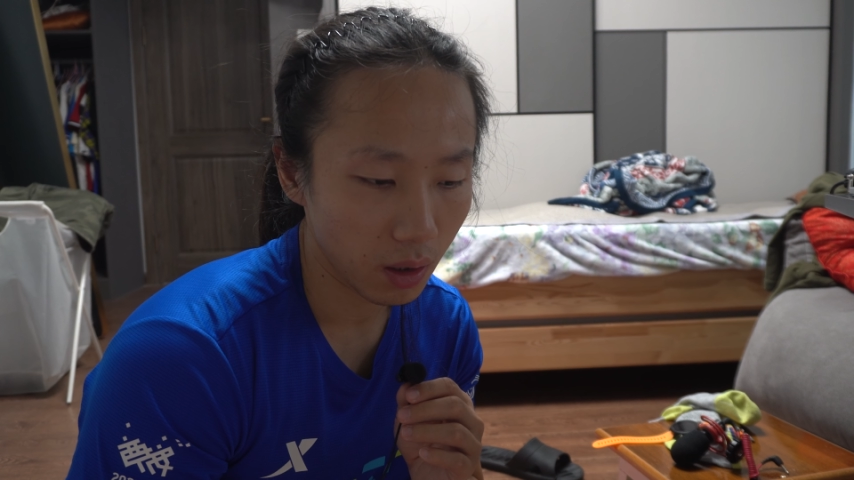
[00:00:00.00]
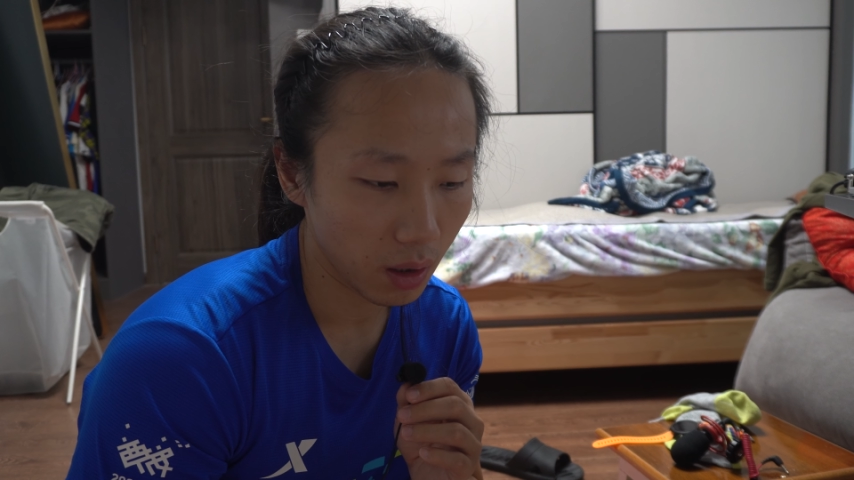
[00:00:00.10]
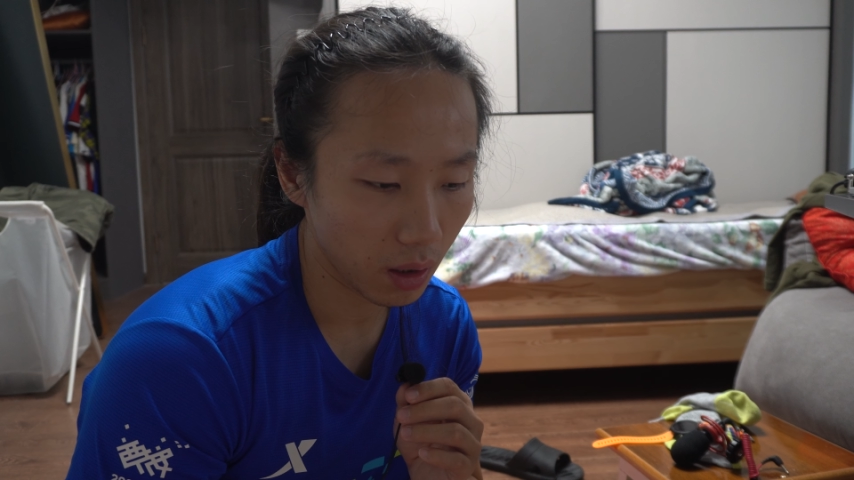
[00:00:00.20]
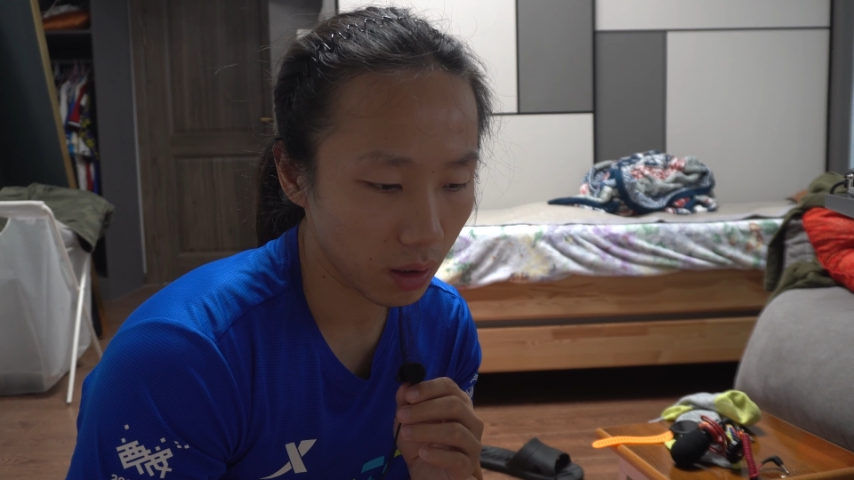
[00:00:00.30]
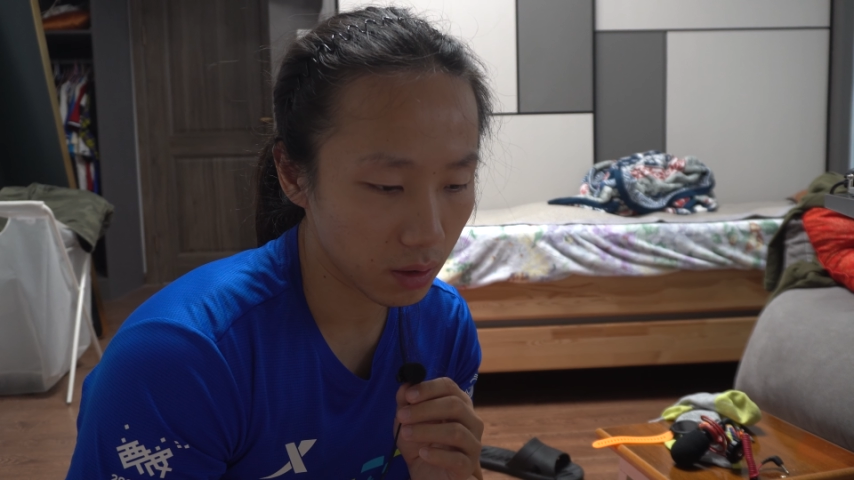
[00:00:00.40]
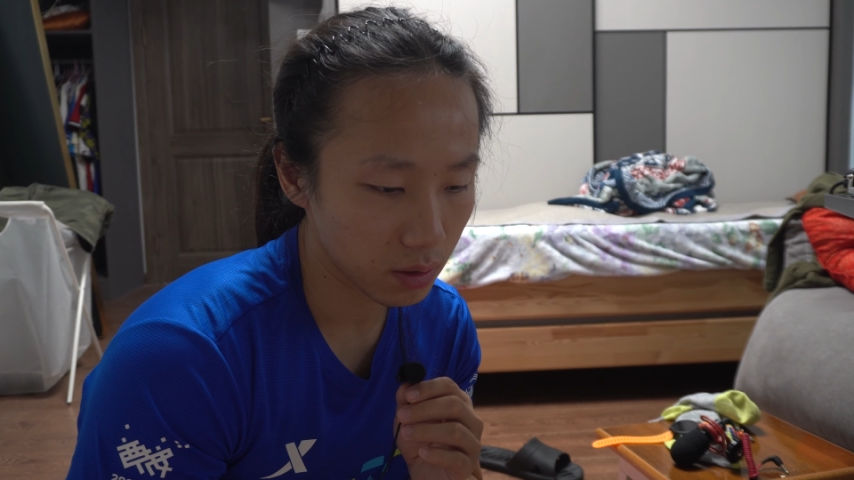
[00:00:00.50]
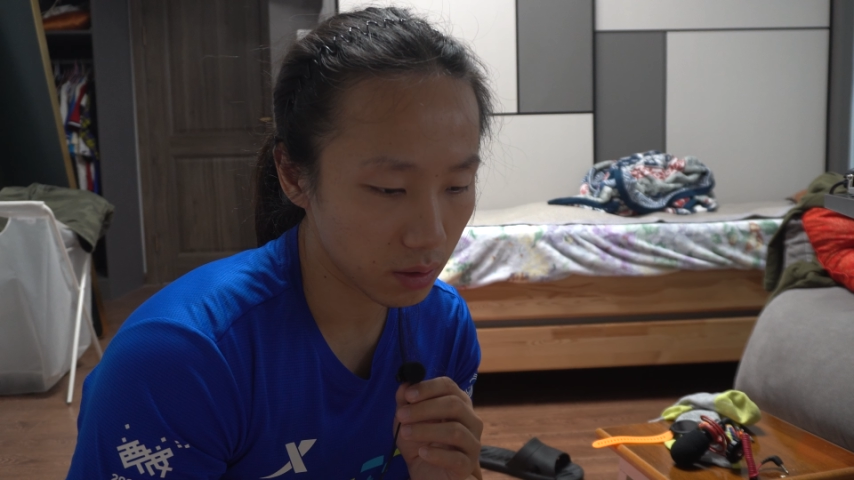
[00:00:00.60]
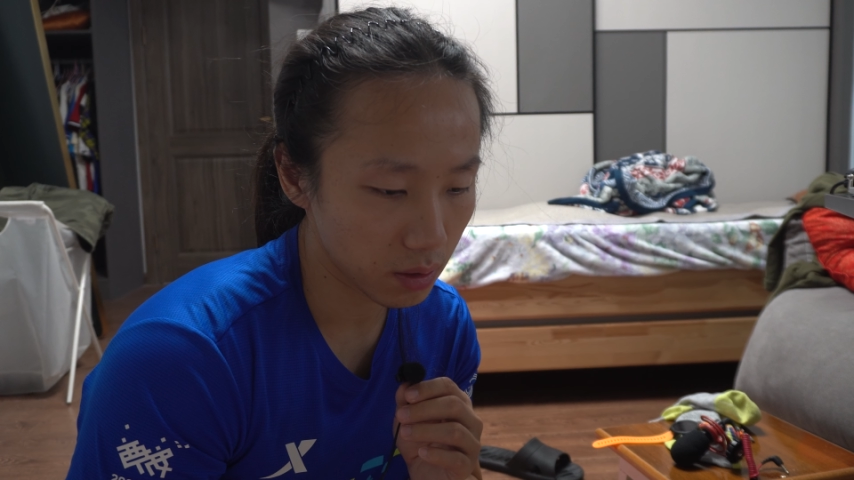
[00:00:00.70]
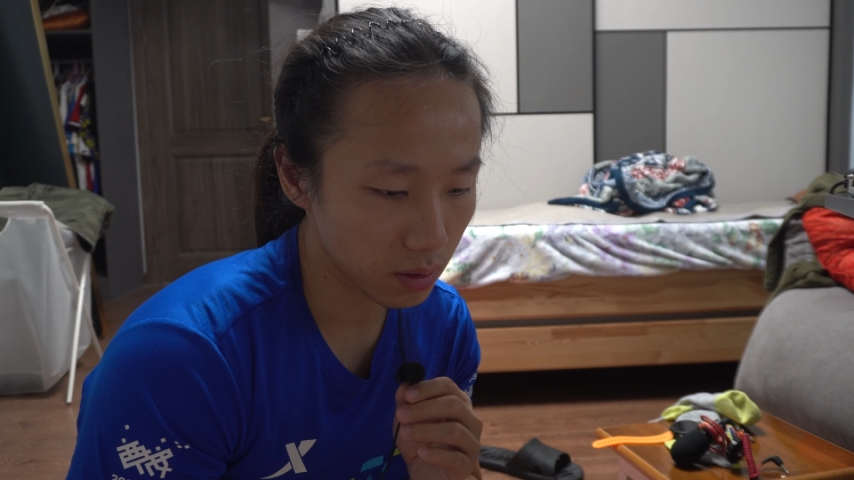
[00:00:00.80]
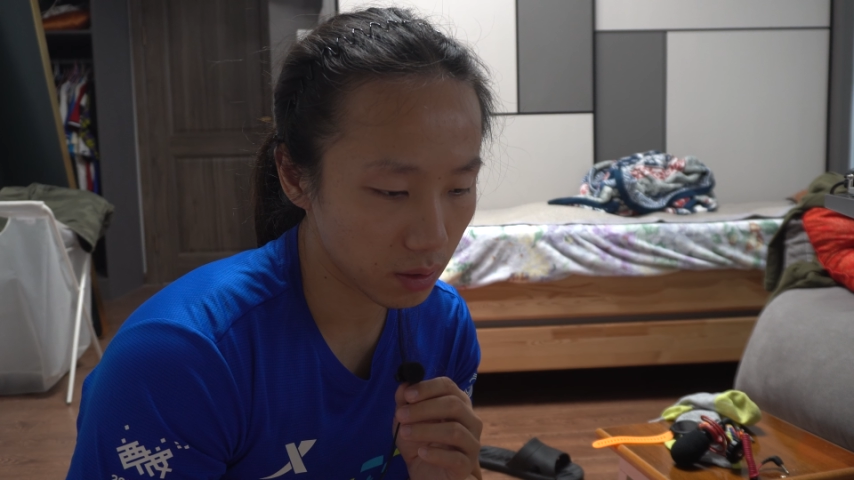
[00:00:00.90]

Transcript: And